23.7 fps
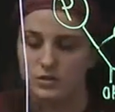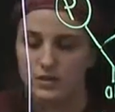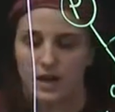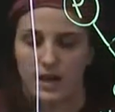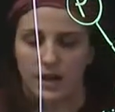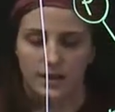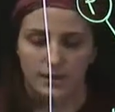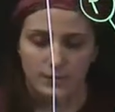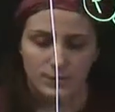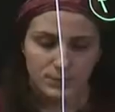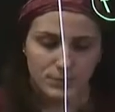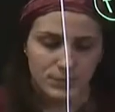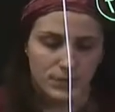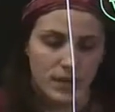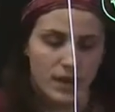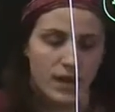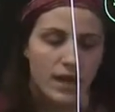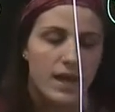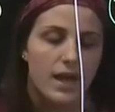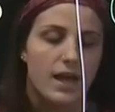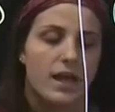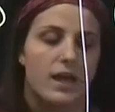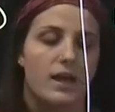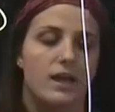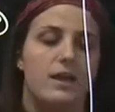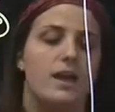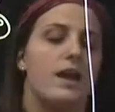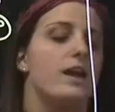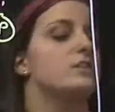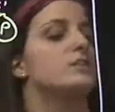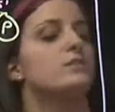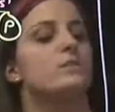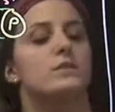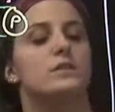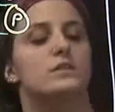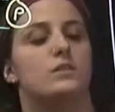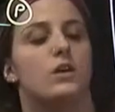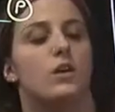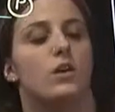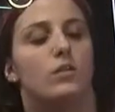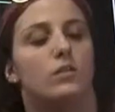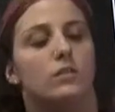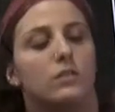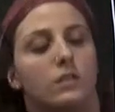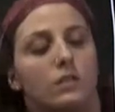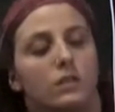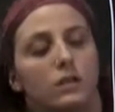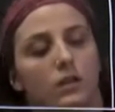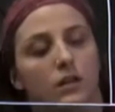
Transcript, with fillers: side. And as a result,